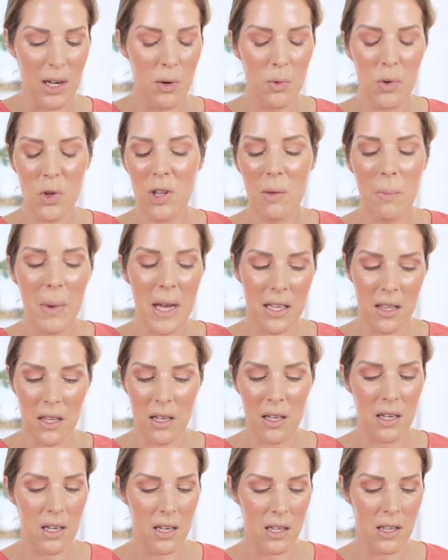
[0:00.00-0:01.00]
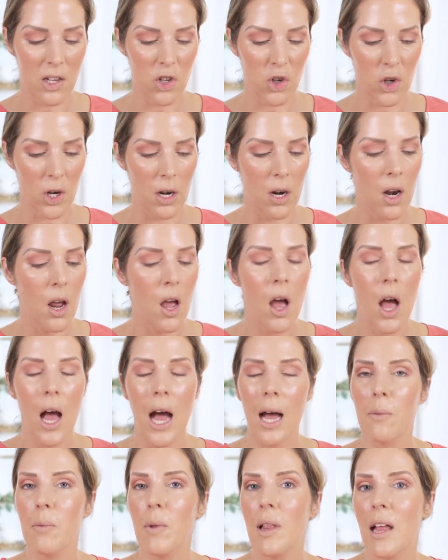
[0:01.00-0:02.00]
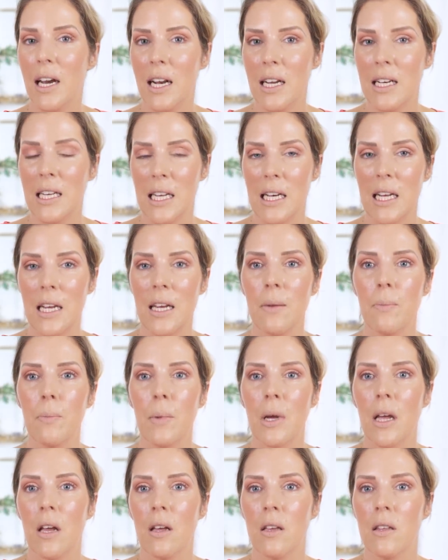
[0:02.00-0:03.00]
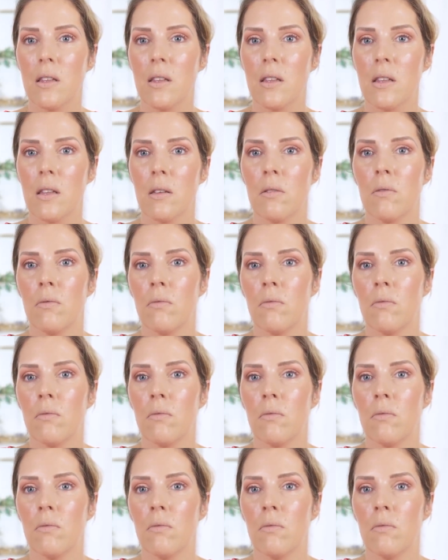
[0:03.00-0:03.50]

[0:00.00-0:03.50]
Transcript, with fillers: It was the best decision. I'm glad I did it because